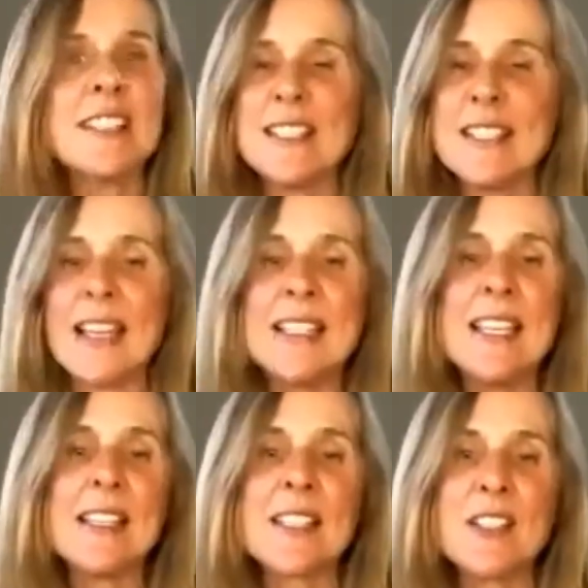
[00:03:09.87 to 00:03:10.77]
and
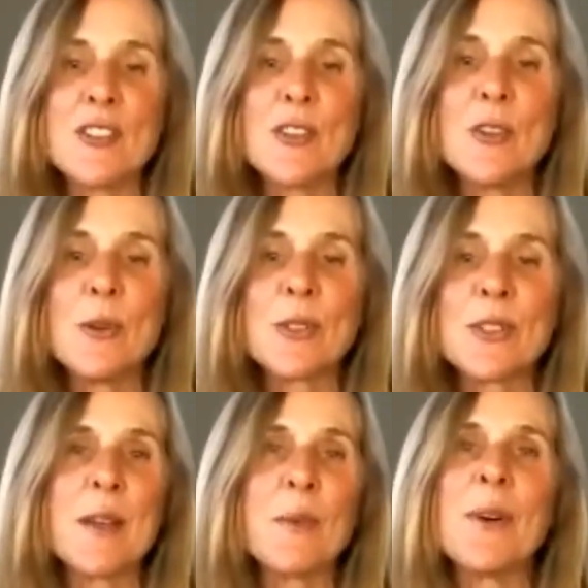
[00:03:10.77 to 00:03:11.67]
techniques and
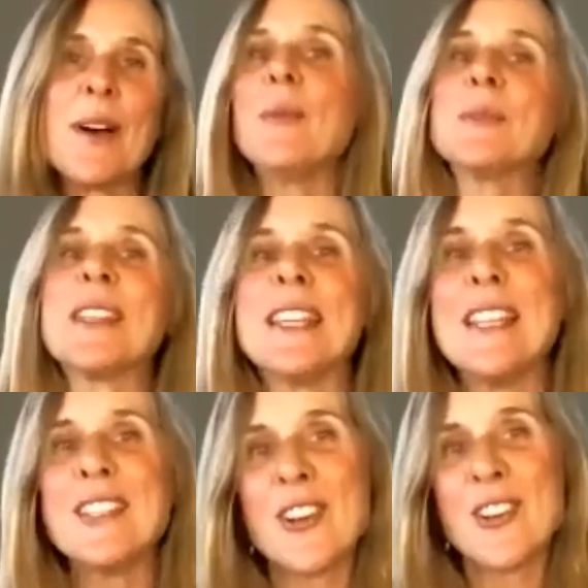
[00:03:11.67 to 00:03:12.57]
tools that will help to
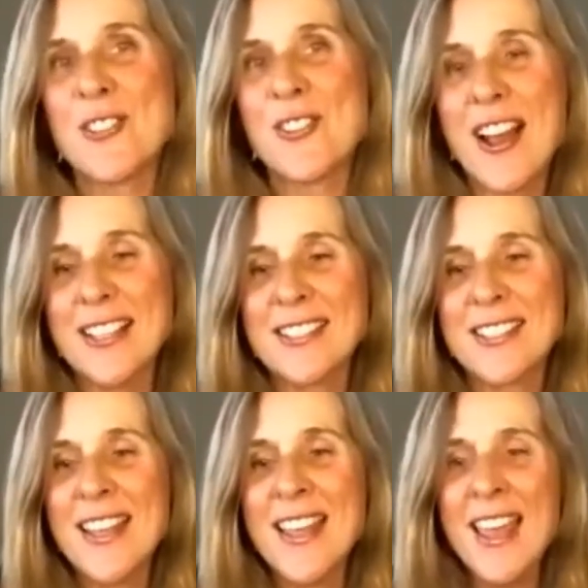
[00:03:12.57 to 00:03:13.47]
ease our stress